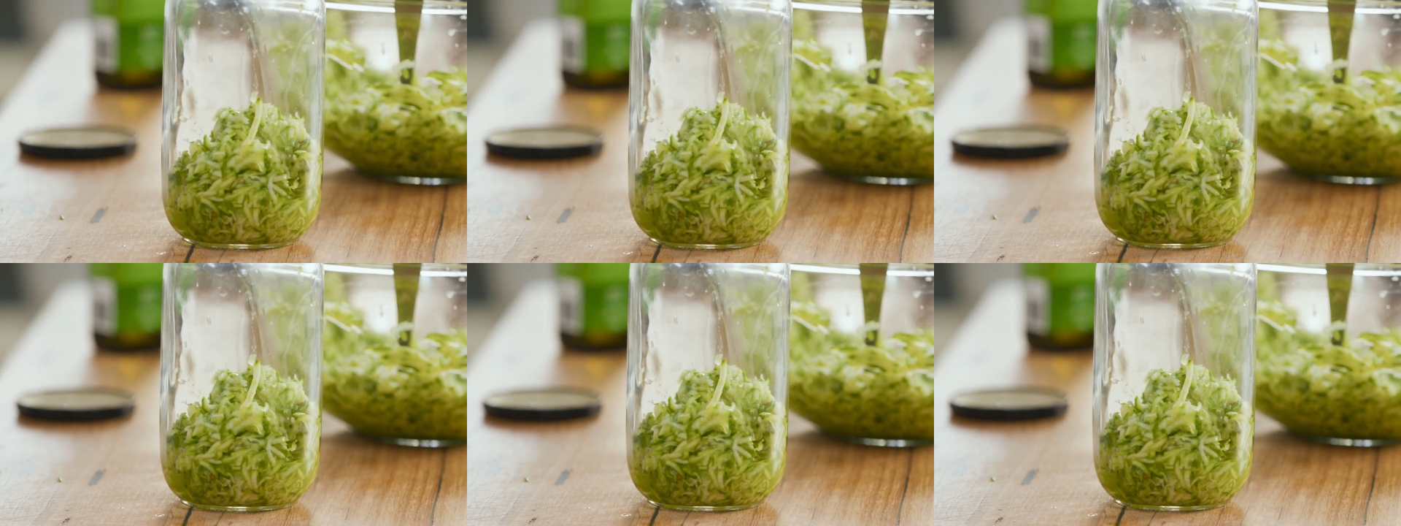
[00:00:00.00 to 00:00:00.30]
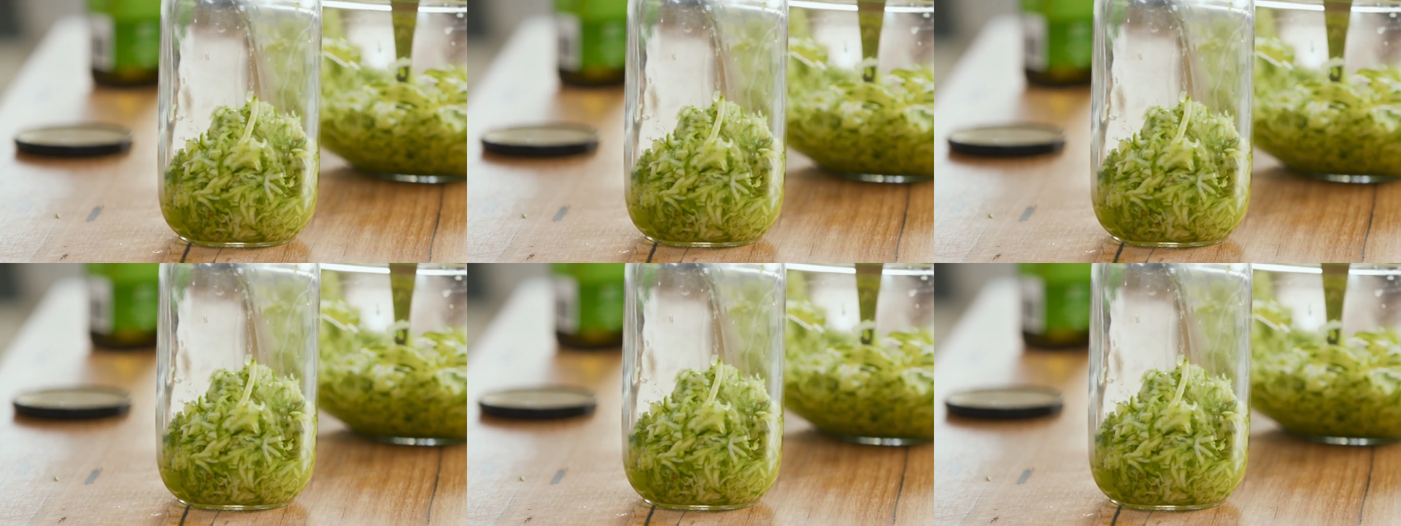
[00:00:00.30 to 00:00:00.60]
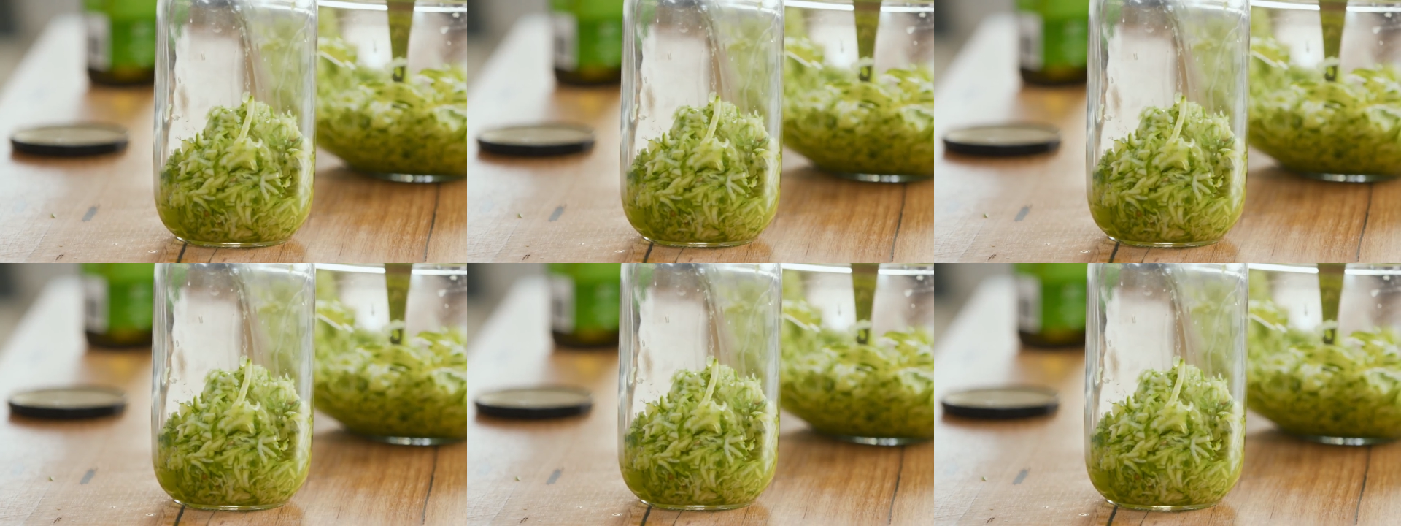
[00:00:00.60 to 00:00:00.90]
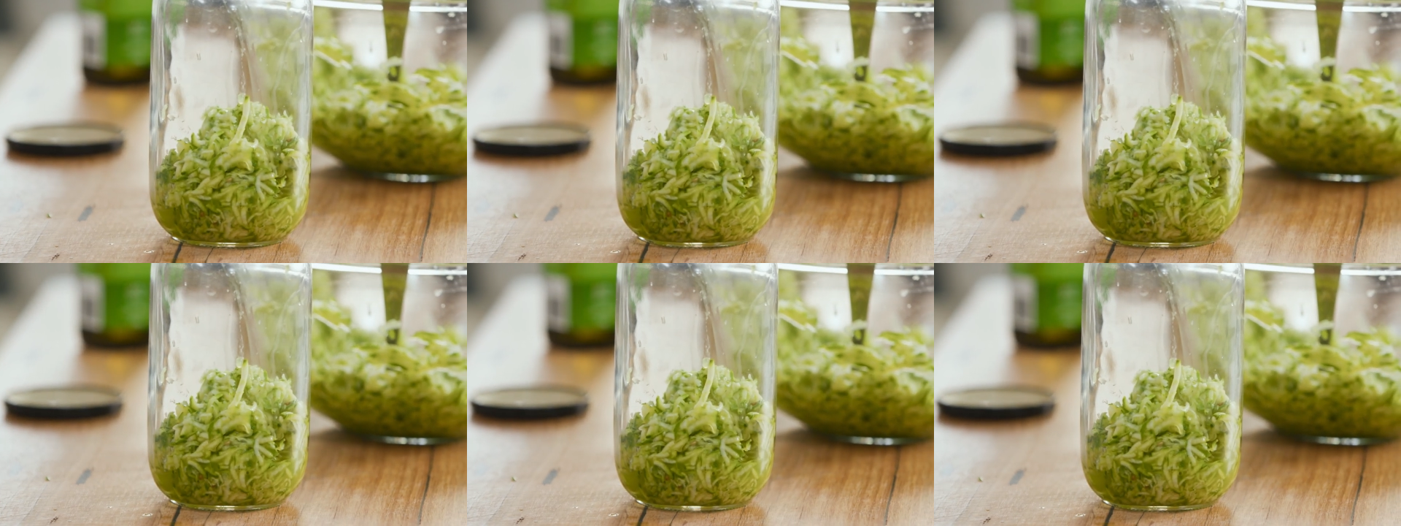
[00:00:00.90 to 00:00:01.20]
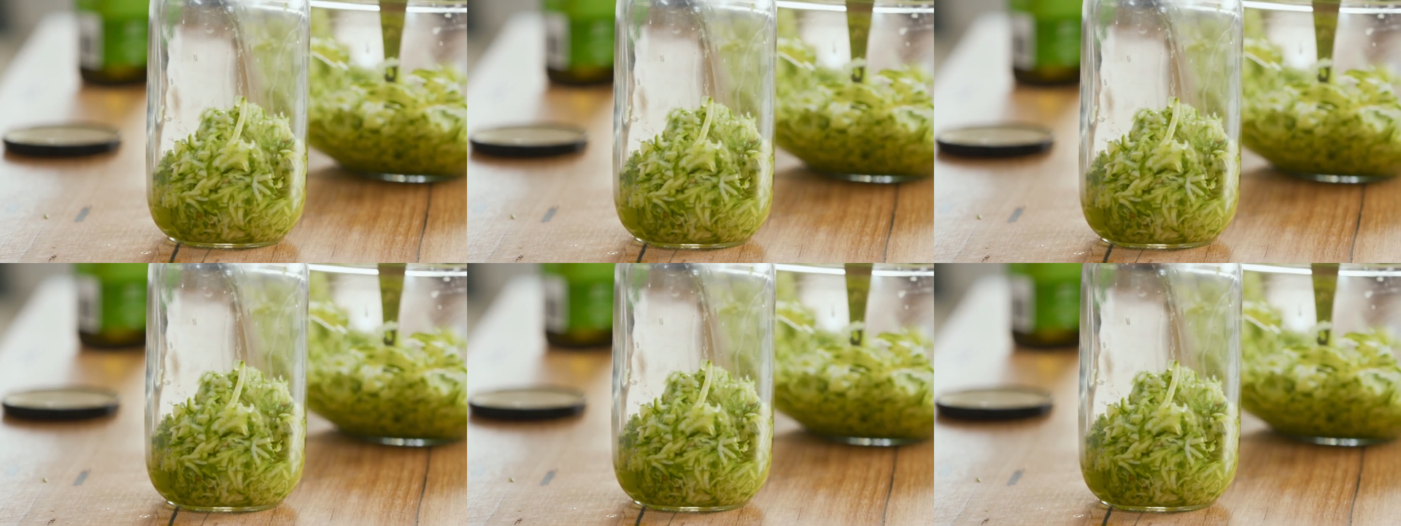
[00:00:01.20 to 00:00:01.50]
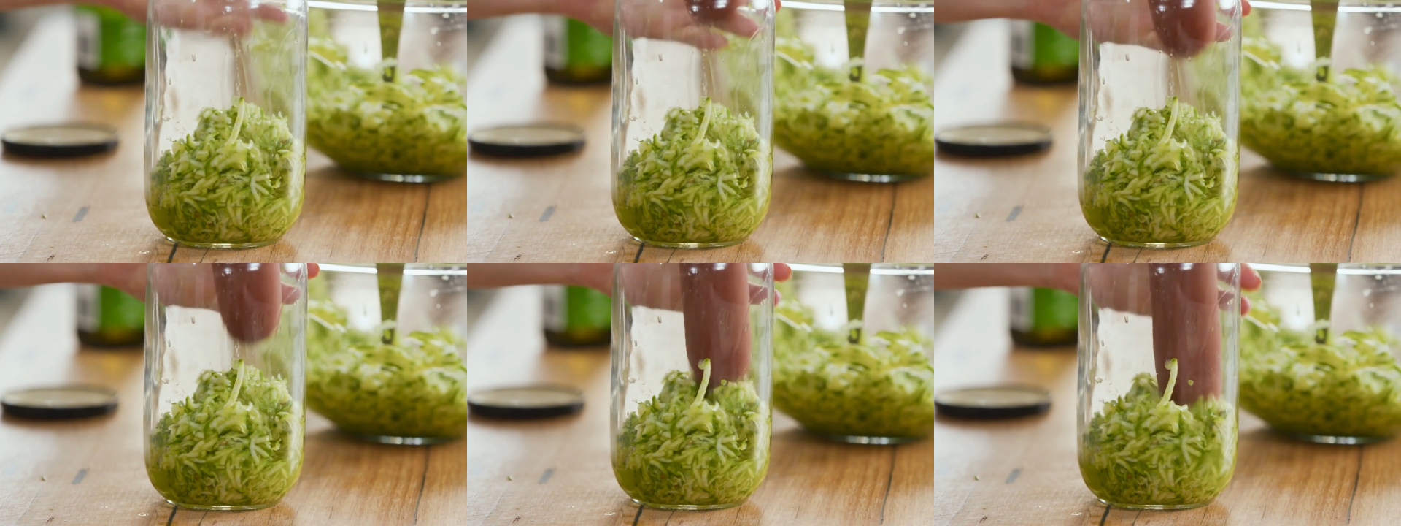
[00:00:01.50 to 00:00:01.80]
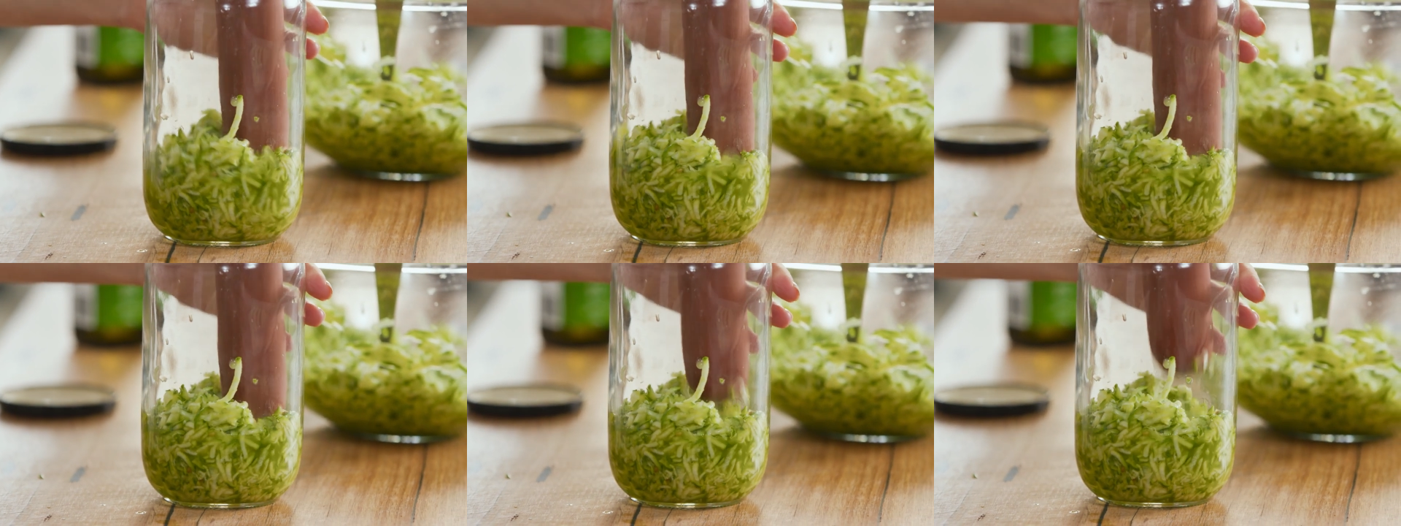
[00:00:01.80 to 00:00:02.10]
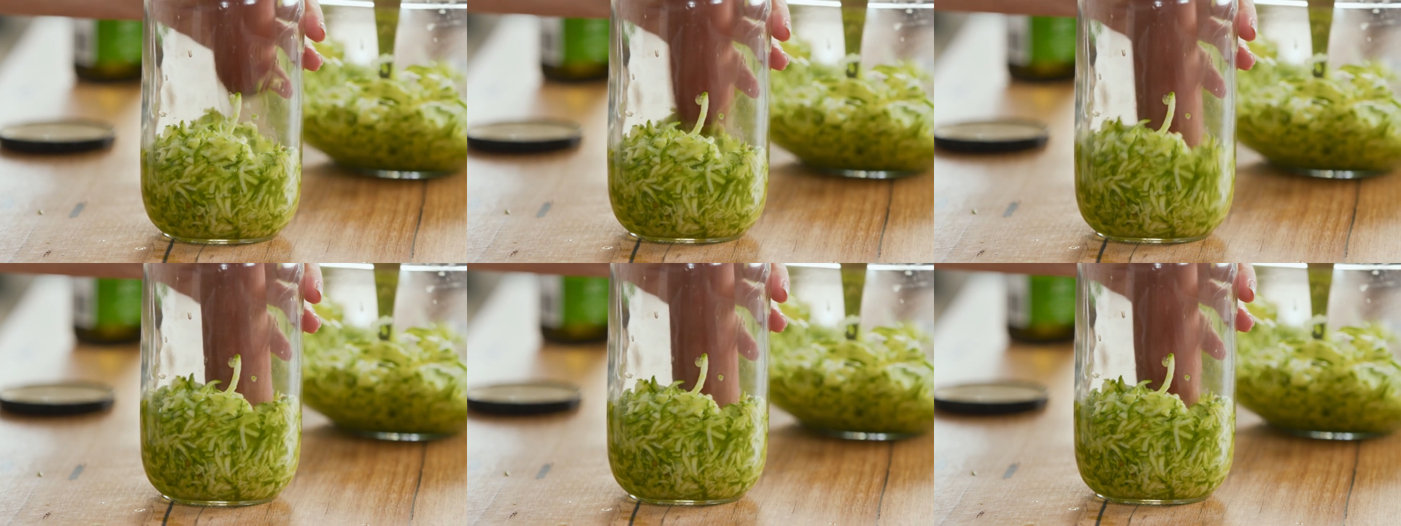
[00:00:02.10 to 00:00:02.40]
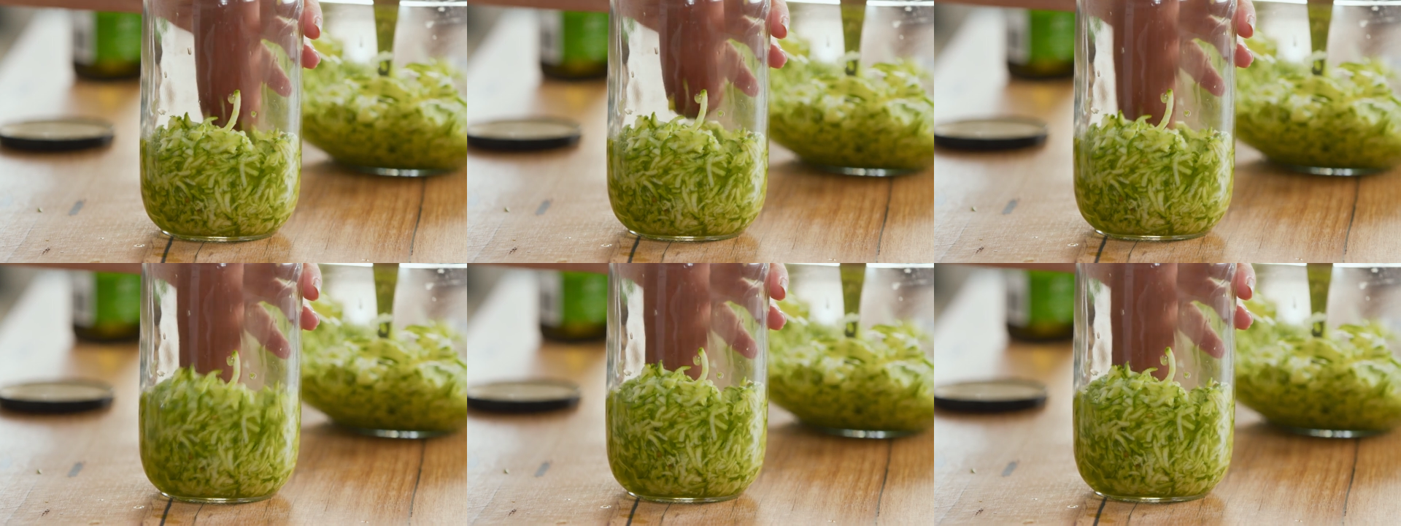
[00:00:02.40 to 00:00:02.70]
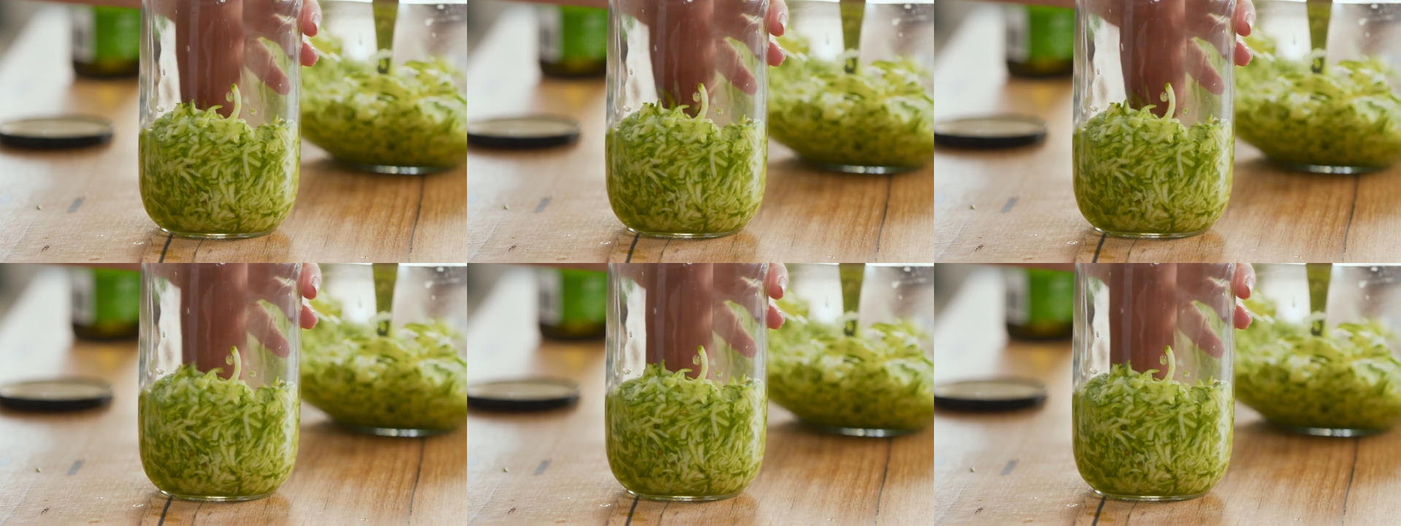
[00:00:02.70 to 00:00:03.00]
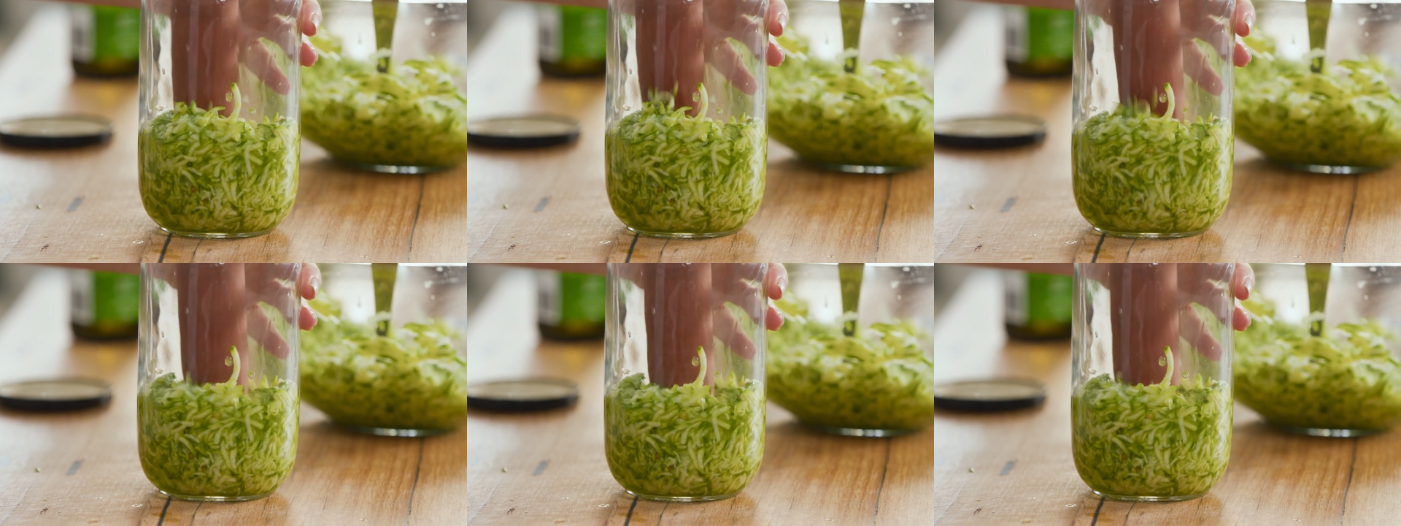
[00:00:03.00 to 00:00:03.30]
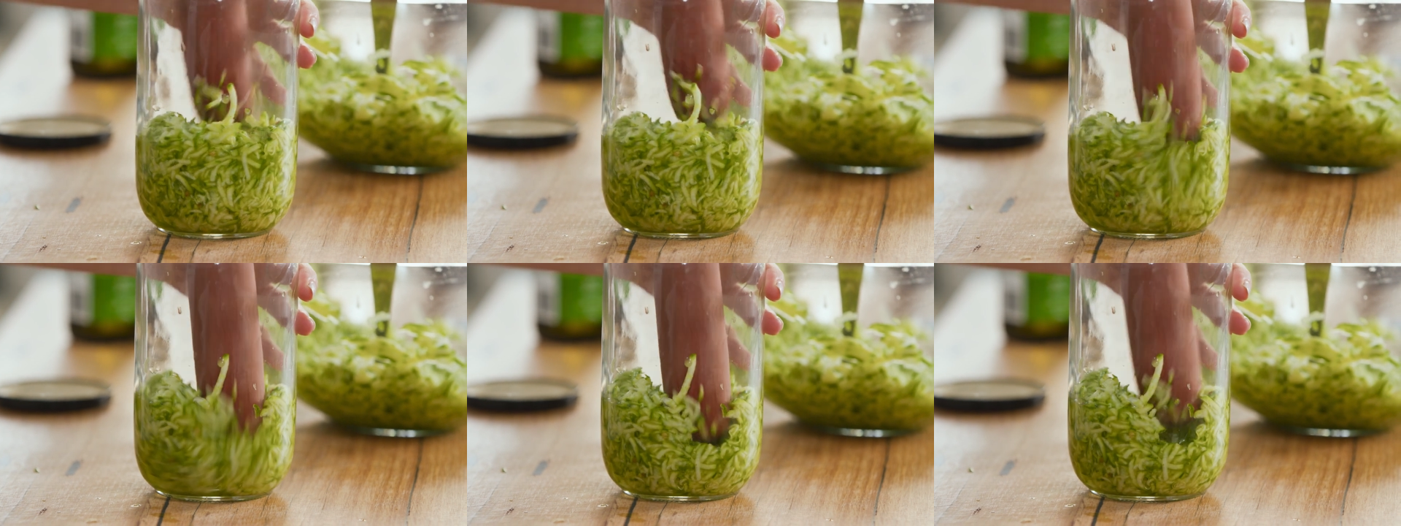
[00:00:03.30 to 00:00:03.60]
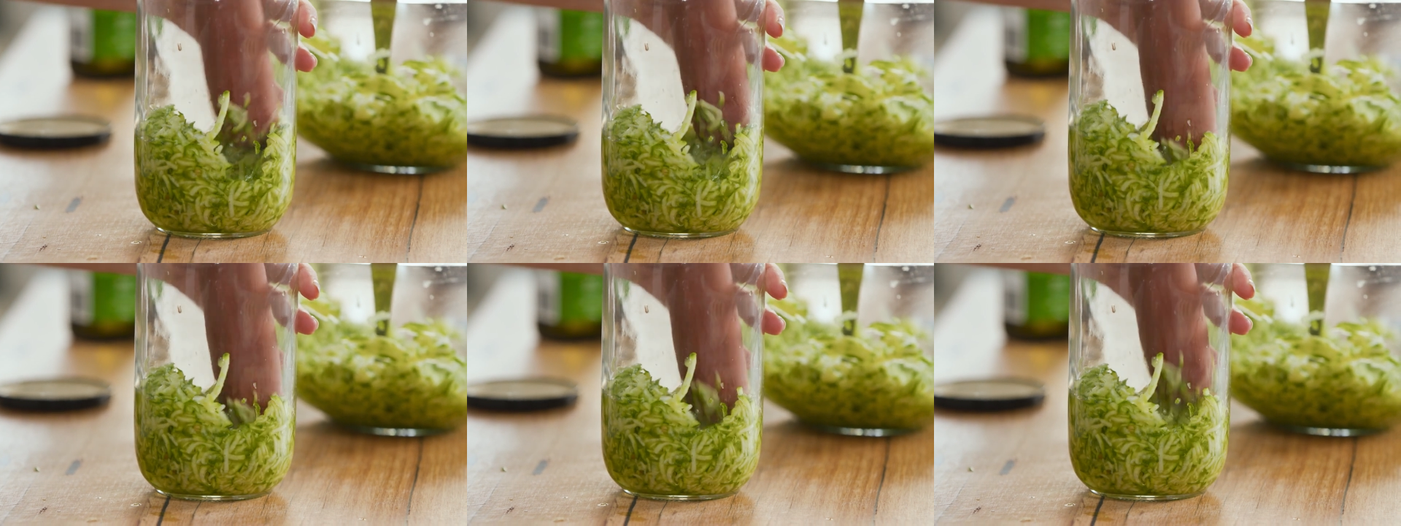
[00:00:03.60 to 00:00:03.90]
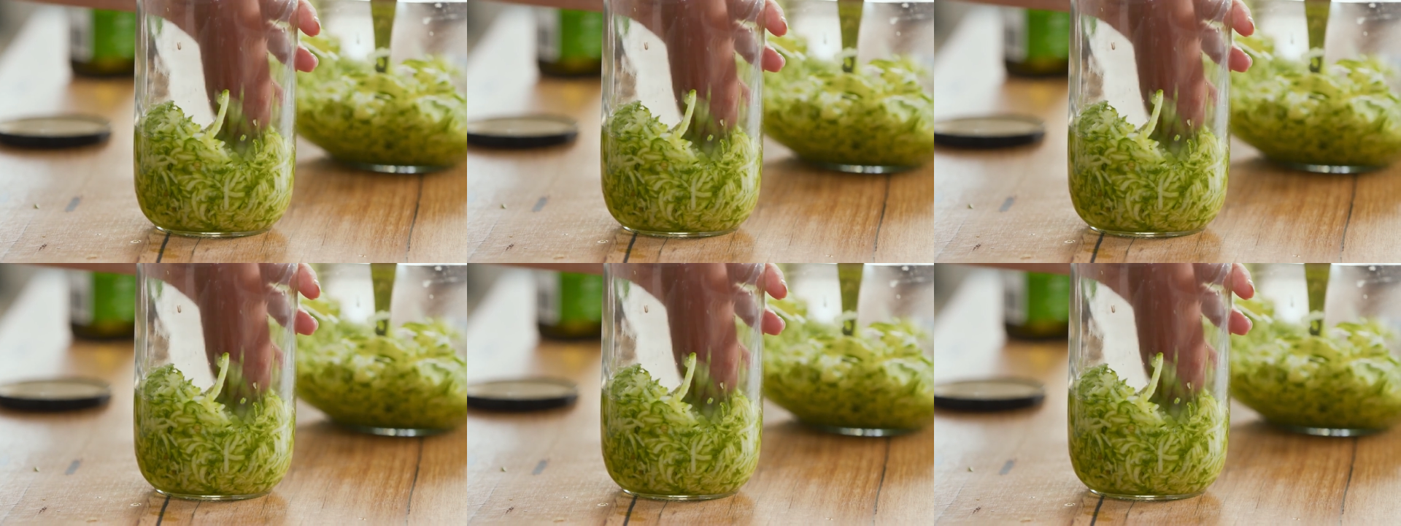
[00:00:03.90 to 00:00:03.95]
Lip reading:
[unreadable: no face in view]